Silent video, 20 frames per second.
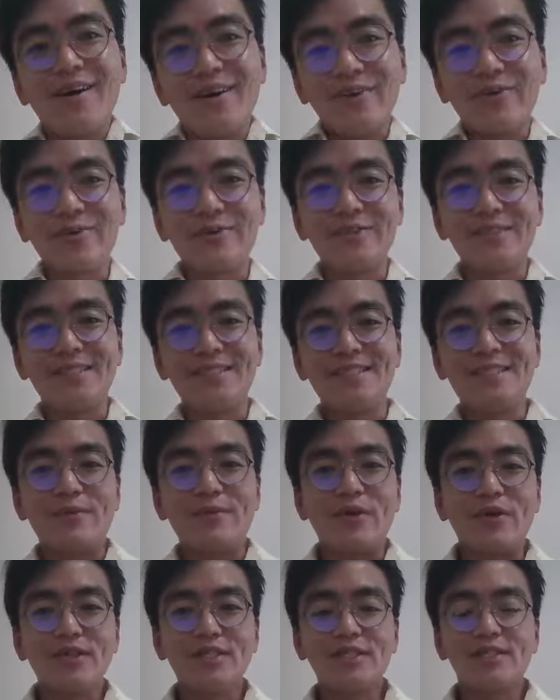or
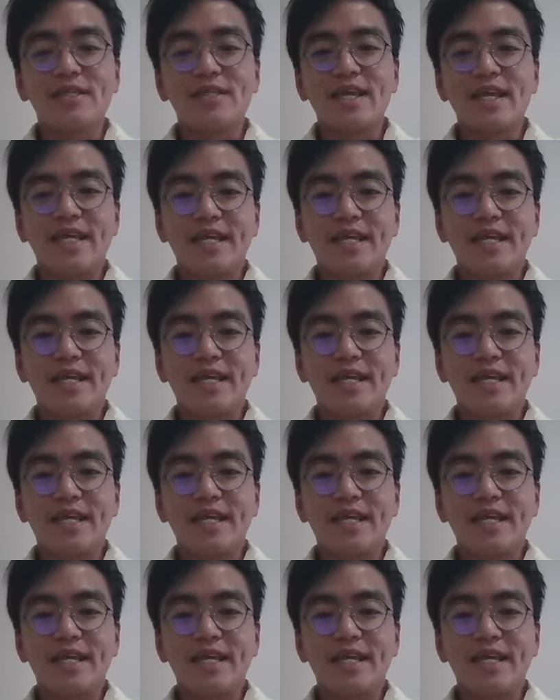email us